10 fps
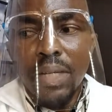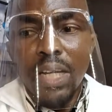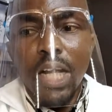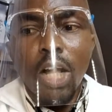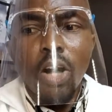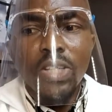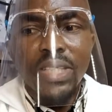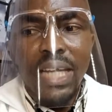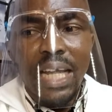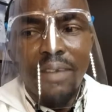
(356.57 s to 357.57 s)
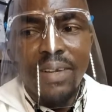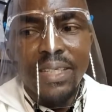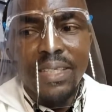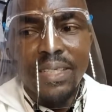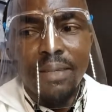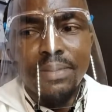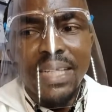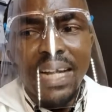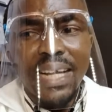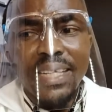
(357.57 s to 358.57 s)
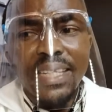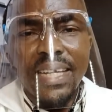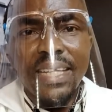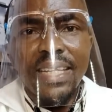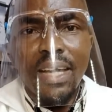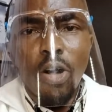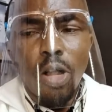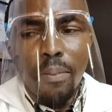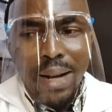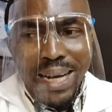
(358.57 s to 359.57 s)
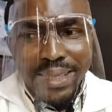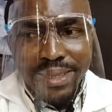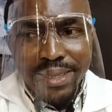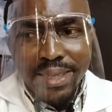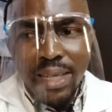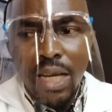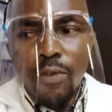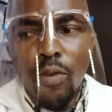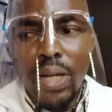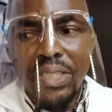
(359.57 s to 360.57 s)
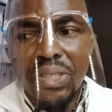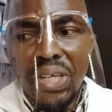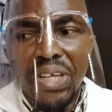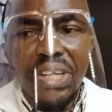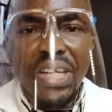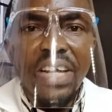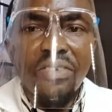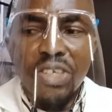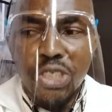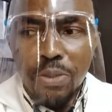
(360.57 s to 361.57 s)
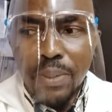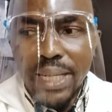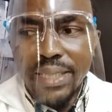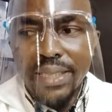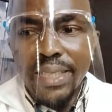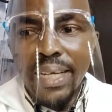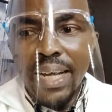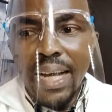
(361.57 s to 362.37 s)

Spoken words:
in gut saliva system targets AD hallmarks for acetylcholine enrichment